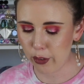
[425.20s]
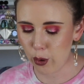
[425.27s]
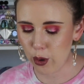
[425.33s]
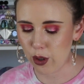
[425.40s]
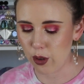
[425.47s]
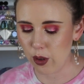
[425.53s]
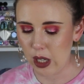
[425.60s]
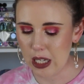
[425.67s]
for
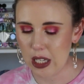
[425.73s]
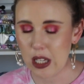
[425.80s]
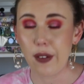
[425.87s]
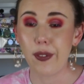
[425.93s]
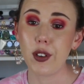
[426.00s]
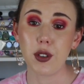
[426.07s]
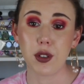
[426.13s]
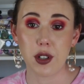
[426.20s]
you
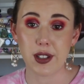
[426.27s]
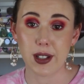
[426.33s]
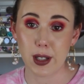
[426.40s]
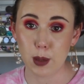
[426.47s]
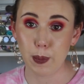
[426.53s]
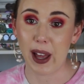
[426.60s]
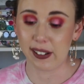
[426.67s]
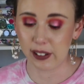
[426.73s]
if you use
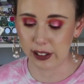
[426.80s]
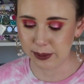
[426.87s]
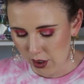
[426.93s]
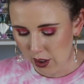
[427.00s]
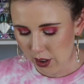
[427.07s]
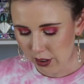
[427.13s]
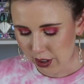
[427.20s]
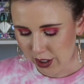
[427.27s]
this palette.
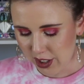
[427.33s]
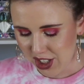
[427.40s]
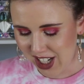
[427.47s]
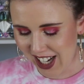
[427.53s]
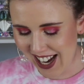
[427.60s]
Oh gosh.